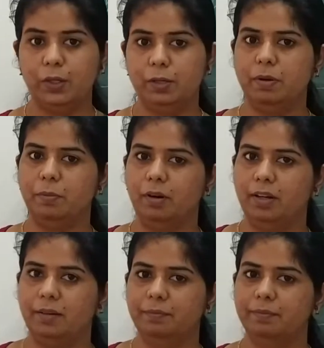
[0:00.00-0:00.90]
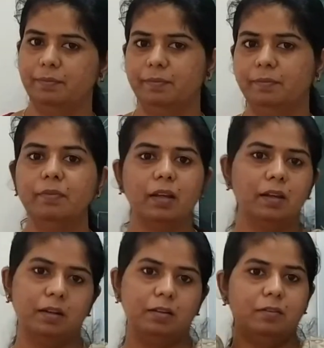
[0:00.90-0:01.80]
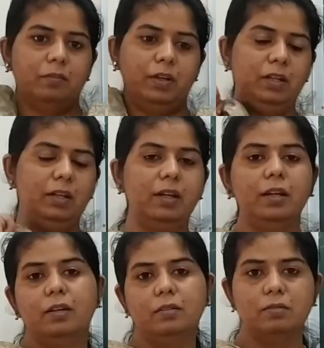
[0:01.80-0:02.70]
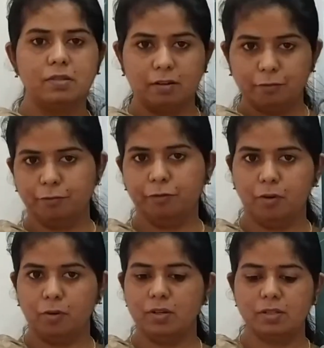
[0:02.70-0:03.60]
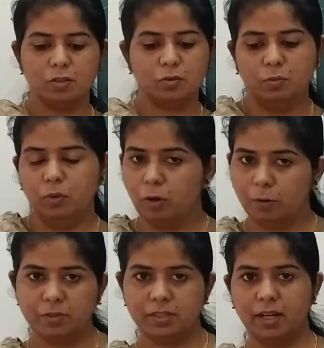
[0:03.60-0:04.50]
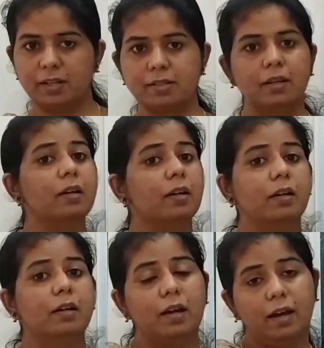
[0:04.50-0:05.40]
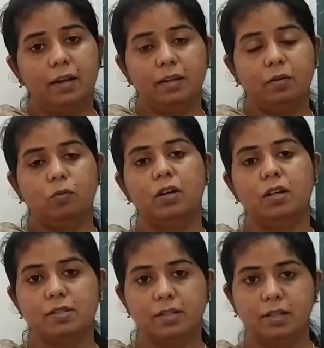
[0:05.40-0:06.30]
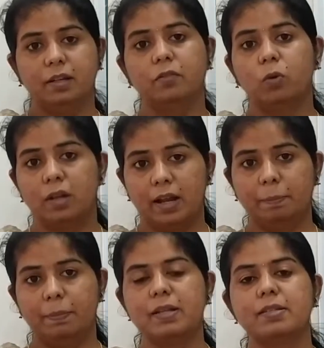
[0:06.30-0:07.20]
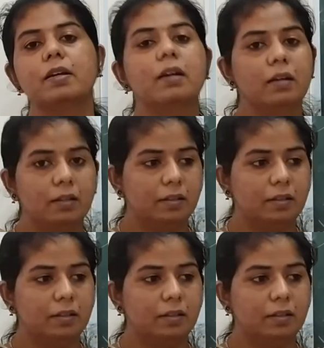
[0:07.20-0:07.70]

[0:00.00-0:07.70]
Our human body. We need some force to move objects. And what does it? What help us?